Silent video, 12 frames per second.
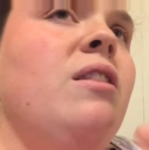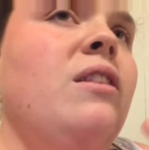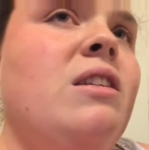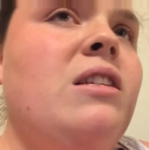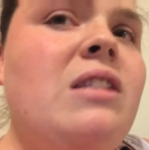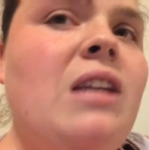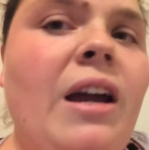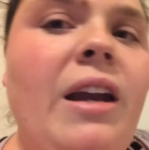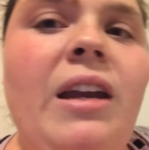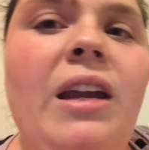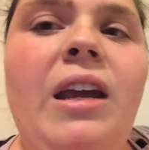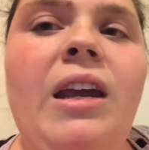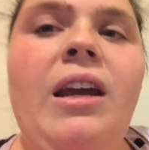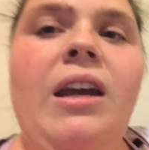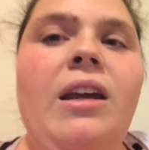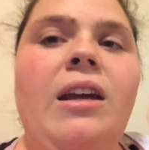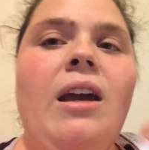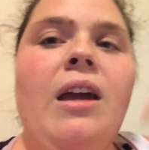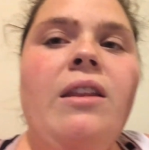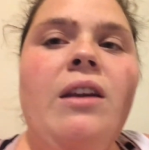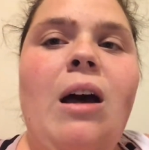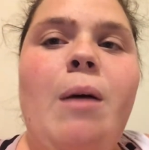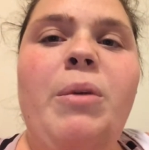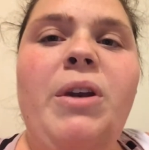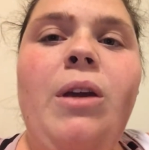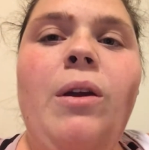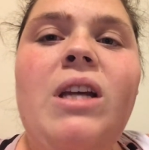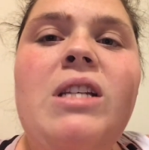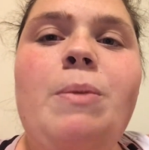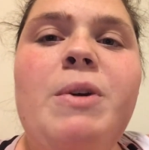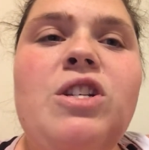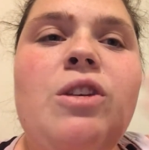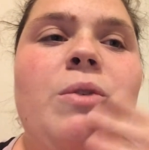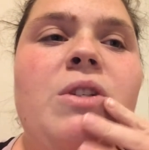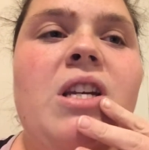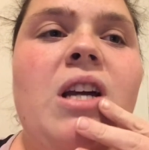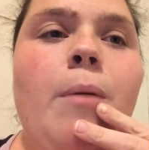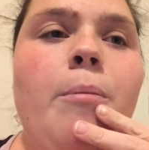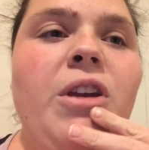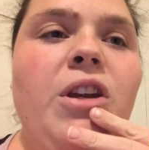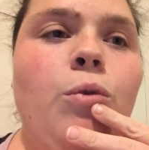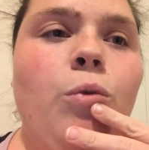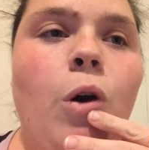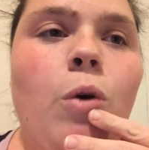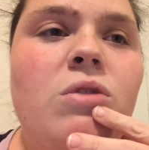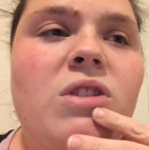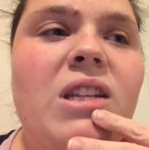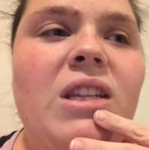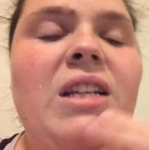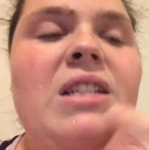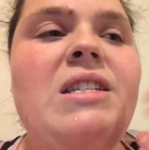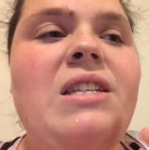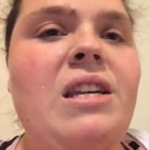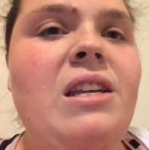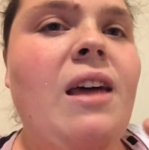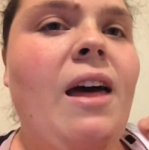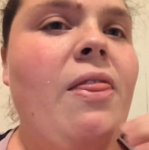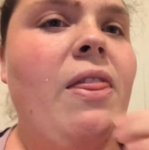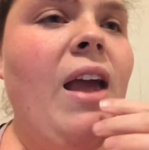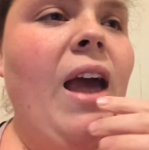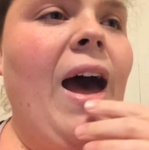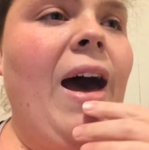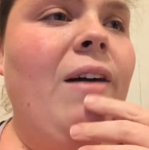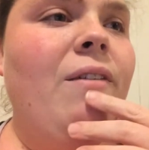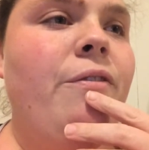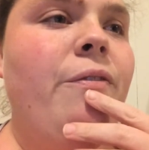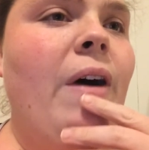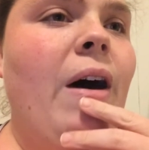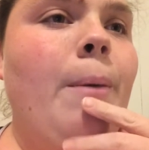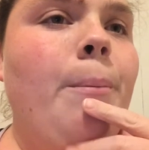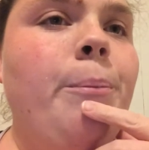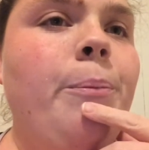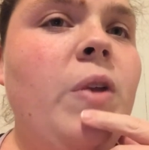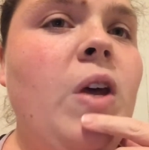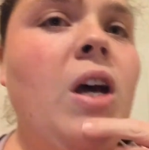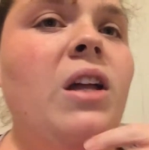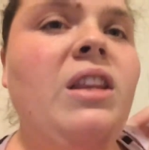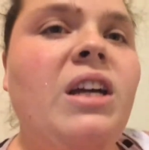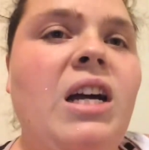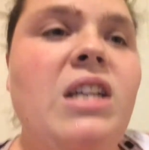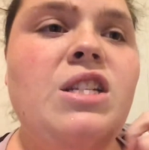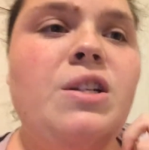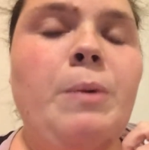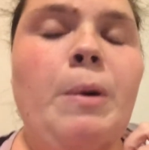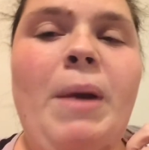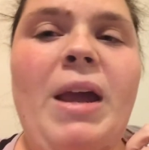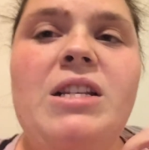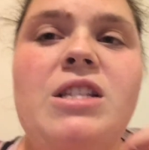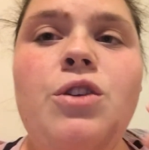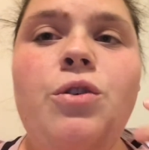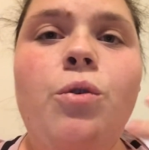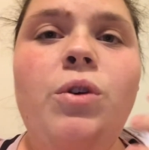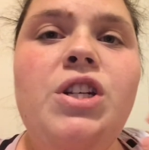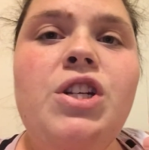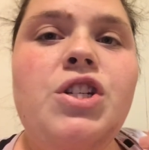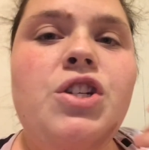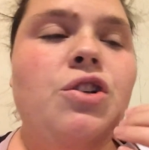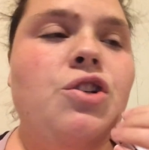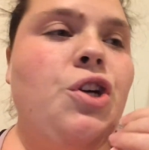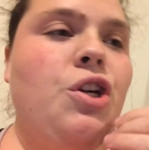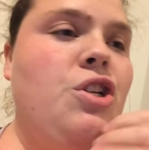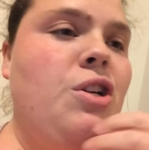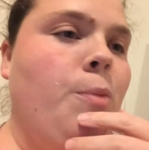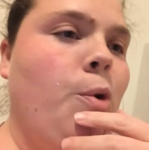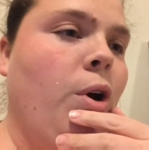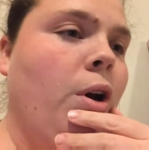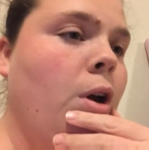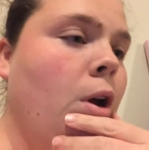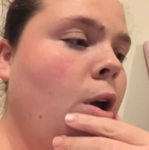the designing and the company, especially once a company grows and they see that they have the customer base, they're going to start charging more.